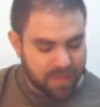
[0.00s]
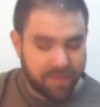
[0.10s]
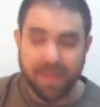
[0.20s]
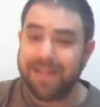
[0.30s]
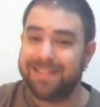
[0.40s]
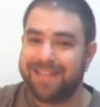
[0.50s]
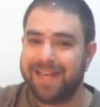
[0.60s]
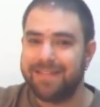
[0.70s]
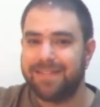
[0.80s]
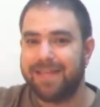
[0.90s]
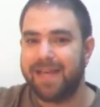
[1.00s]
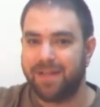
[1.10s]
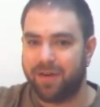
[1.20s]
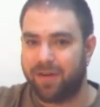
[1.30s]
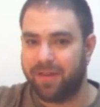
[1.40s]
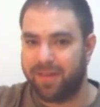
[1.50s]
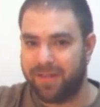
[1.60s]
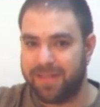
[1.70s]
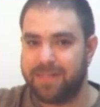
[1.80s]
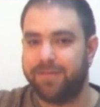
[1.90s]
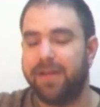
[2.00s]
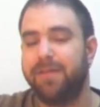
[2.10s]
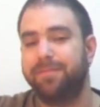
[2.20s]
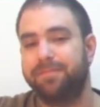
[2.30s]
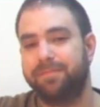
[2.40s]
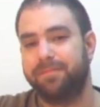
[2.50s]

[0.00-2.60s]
Then 10-10 on the E string,